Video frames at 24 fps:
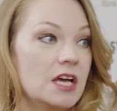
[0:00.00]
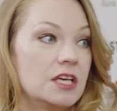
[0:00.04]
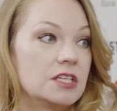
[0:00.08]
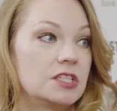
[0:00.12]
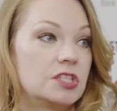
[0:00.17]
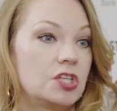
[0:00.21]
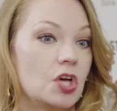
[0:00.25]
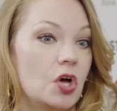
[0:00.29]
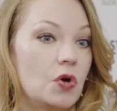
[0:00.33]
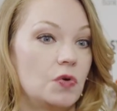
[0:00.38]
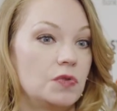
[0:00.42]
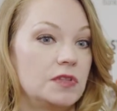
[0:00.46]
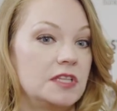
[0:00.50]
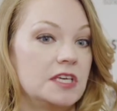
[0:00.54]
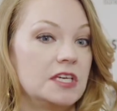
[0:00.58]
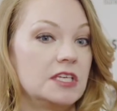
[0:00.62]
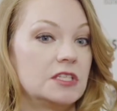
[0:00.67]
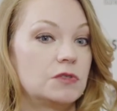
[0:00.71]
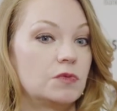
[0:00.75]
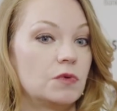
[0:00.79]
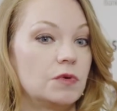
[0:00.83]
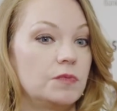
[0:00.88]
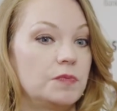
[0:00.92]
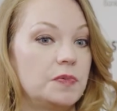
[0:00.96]
So
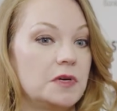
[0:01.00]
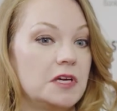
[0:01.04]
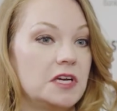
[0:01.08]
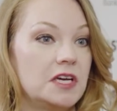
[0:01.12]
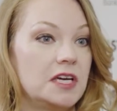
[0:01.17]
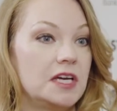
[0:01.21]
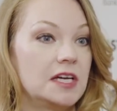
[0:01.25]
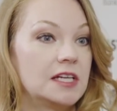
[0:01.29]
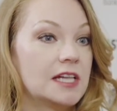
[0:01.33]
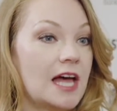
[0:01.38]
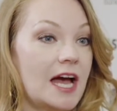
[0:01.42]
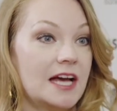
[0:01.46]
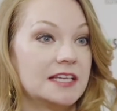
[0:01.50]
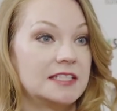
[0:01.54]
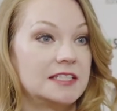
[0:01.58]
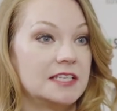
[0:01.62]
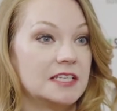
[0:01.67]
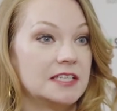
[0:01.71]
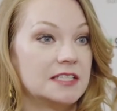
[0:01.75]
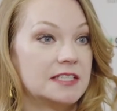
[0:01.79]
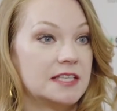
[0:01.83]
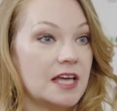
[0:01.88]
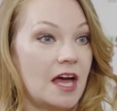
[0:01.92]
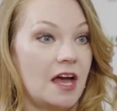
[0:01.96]
these will be
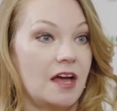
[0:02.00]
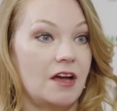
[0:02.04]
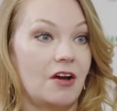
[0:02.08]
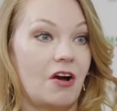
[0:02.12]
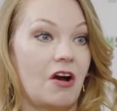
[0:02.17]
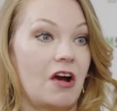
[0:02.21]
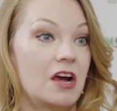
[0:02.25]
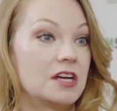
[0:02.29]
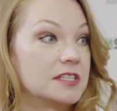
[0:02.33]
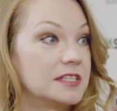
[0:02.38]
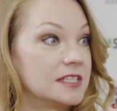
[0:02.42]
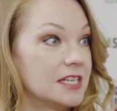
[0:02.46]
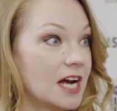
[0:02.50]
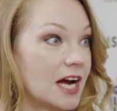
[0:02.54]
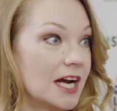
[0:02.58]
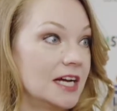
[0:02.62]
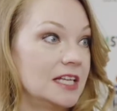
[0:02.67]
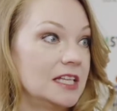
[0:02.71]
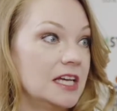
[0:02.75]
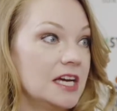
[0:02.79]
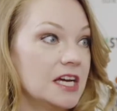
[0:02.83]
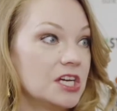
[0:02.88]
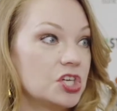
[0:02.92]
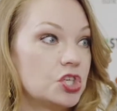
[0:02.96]
glasses that are
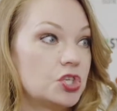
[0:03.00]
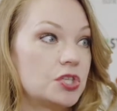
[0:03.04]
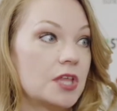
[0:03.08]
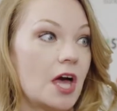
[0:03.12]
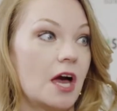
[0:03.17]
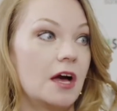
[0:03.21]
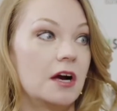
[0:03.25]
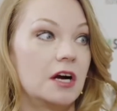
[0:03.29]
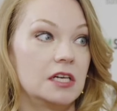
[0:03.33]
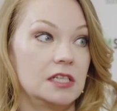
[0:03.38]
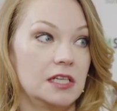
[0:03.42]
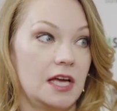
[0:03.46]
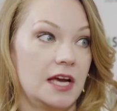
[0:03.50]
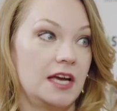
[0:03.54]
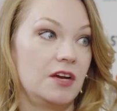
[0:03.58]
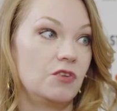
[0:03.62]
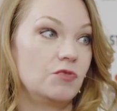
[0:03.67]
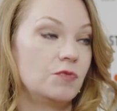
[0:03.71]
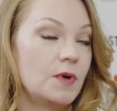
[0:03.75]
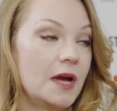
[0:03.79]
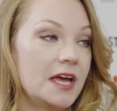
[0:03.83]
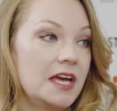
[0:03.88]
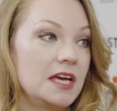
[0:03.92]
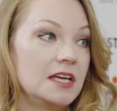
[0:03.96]
stylish, that are
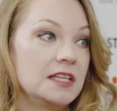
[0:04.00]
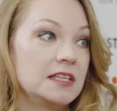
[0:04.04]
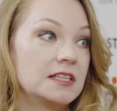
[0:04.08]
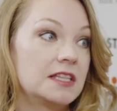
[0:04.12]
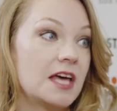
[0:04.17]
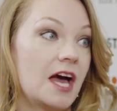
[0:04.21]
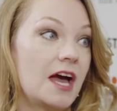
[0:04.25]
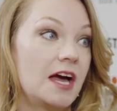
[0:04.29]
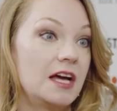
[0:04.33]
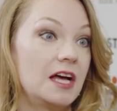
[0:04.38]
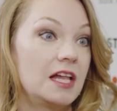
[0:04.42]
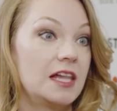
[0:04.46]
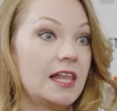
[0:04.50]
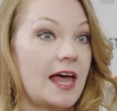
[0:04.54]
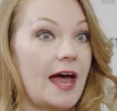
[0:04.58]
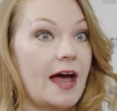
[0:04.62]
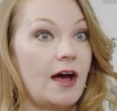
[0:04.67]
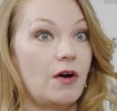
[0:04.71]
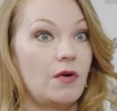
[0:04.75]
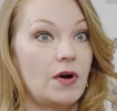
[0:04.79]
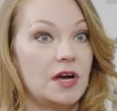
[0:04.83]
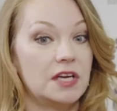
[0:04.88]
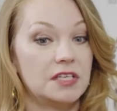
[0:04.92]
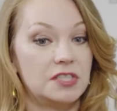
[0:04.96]
lightweight, that
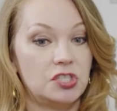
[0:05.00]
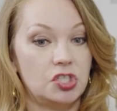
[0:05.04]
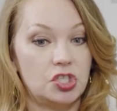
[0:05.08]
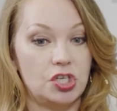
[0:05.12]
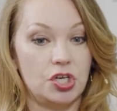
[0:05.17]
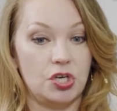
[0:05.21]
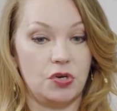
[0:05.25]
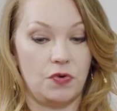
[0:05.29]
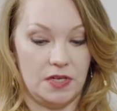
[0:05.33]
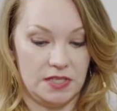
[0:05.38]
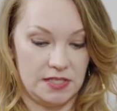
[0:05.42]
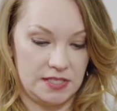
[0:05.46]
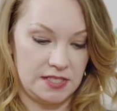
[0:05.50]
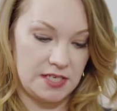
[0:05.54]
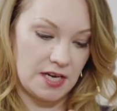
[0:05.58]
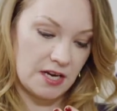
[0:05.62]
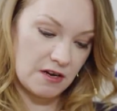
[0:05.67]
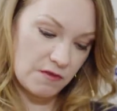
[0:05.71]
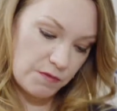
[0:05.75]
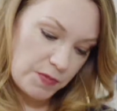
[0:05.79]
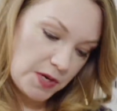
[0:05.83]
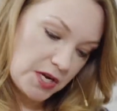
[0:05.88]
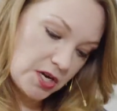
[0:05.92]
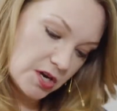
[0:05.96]
allow us to,
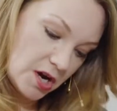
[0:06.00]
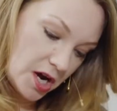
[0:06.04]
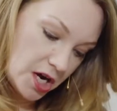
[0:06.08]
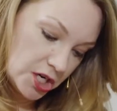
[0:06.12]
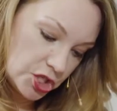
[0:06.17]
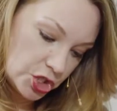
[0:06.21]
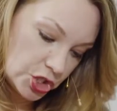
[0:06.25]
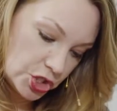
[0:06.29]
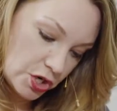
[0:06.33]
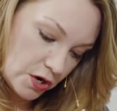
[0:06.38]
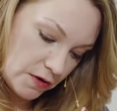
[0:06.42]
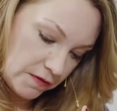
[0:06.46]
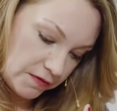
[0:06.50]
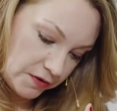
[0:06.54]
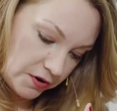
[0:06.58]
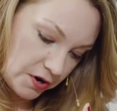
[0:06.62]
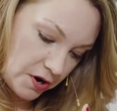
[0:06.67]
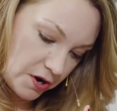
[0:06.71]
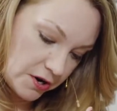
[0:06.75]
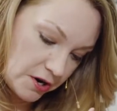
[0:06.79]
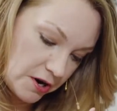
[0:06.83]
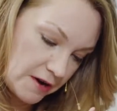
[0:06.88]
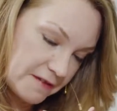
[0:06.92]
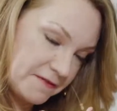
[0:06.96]
instead of being hunched
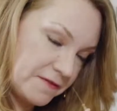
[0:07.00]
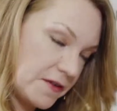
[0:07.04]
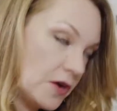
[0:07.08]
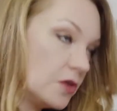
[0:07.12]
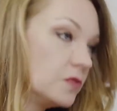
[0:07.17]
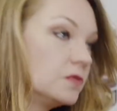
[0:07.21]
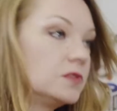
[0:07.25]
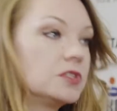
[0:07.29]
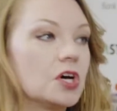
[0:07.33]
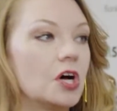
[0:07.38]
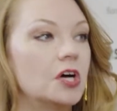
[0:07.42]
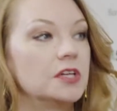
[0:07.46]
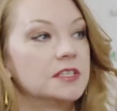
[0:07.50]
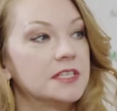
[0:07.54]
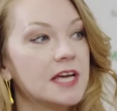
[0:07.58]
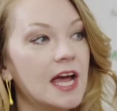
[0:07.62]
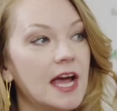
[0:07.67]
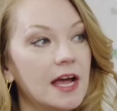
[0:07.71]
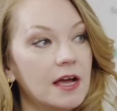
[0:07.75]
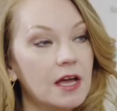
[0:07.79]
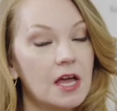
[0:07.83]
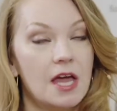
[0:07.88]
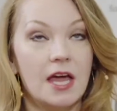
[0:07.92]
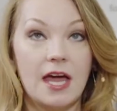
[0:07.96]
over on our phones all
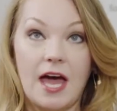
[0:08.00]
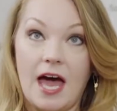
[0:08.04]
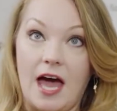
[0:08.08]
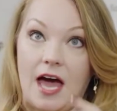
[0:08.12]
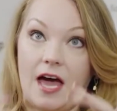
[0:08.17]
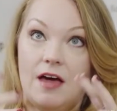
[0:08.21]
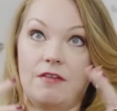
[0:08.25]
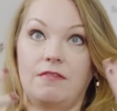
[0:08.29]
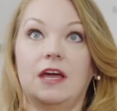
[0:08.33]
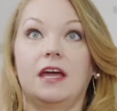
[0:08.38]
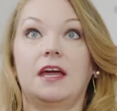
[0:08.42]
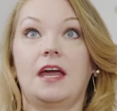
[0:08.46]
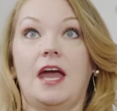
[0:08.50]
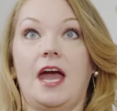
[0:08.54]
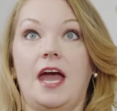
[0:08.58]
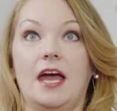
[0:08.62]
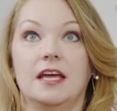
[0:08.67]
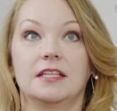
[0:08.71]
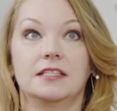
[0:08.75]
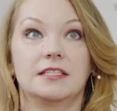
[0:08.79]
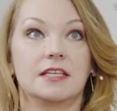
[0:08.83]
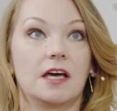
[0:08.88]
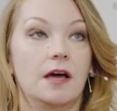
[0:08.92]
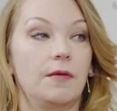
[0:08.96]
day, have a
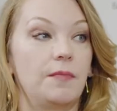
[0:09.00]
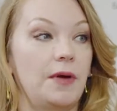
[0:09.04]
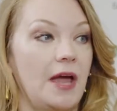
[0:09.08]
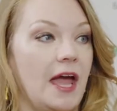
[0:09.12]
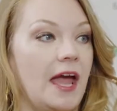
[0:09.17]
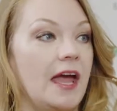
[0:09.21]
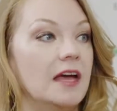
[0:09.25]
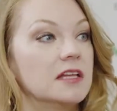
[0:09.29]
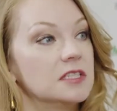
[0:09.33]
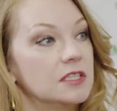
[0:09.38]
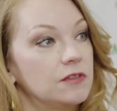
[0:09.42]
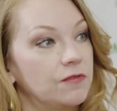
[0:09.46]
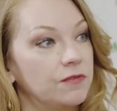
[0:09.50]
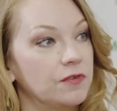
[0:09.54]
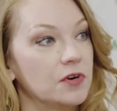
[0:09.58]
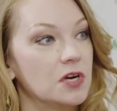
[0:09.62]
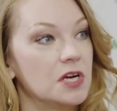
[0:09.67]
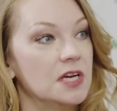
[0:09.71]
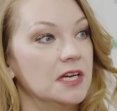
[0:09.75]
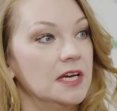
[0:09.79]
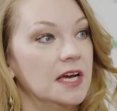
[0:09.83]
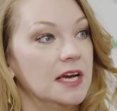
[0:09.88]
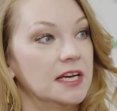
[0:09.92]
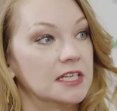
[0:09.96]
heads-up,
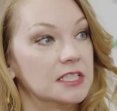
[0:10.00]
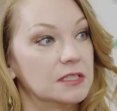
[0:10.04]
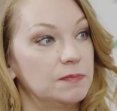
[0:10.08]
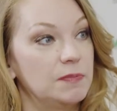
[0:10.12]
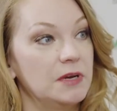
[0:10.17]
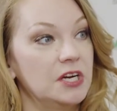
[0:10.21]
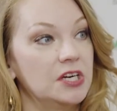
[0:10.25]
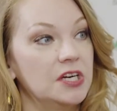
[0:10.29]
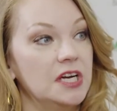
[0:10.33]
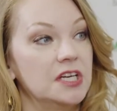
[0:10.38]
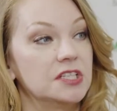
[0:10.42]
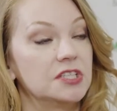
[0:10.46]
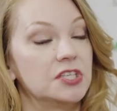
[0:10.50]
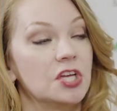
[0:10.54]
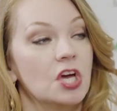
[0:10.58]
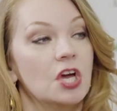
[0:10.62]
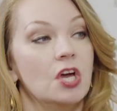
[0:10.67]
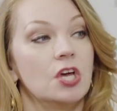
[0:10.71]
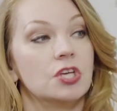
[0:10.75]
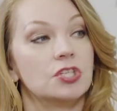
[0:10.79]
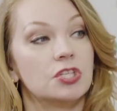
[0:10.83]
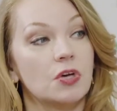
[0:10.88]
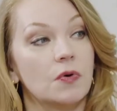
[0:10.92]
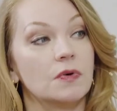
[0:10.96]
hands-free experience.
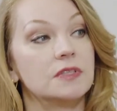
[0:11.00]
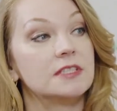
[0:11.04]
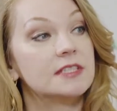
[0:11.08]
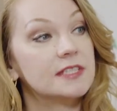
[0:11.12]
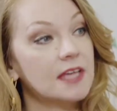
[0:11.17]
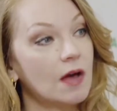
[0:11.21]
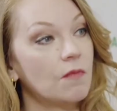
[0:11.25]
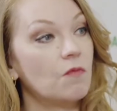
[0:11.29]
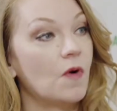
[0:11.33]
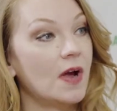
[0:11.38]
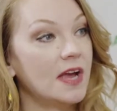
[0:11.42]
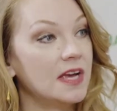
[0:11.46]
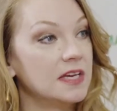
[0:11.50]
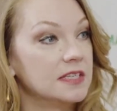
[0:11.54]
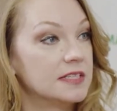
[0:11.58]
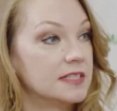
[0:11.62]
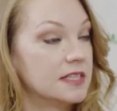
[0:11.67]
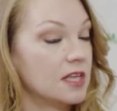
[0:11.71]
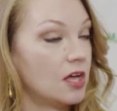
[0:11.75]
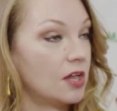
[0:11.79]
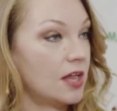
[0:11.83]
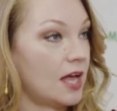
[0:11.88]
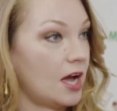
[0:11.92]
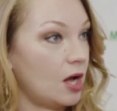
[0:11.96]
So in some
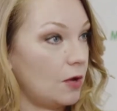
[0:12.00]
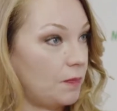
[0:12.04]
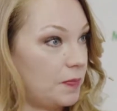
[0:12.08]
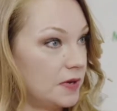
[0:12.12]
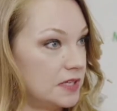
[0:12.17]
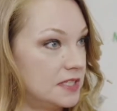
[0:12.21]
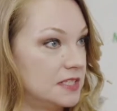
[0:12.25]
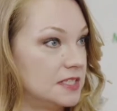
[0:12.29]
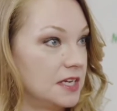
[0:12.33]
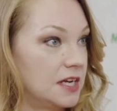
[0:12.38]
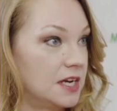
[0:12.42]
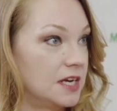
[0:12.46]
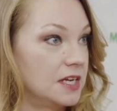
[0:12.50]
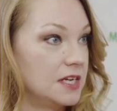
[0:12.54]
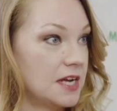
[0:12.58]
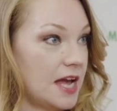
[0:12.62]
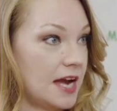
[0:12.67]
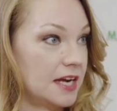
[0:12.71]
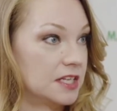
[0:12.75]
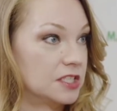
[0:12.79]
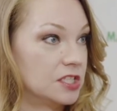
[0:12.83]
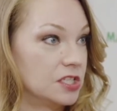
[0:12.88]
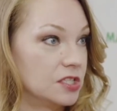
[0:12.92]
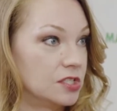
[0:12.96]
ways, they'll help us to
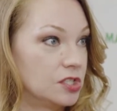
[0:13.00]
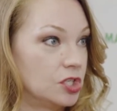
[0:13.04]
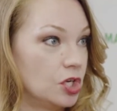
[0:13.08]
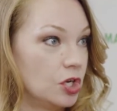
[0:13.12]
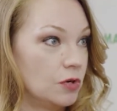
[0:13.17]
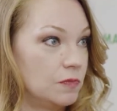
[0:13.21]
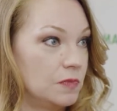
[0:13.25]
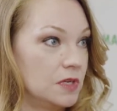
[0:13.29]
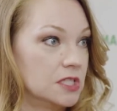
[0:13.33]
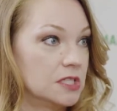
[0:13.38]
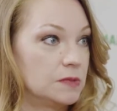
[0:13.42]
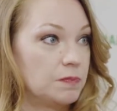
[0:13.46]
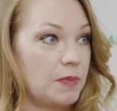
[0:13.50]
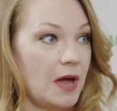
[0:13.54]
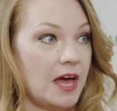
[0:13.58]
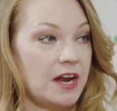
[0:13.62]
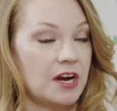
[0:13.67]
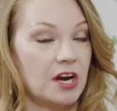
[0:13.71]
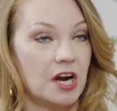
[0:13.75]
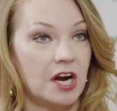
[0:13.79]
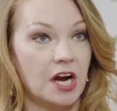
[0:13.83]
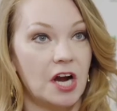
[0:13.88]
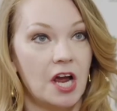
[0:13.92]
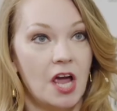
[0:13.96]
connect as humans
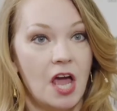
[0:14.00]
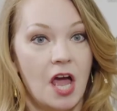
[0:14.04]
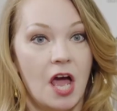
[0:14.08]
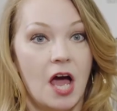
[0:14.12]
better.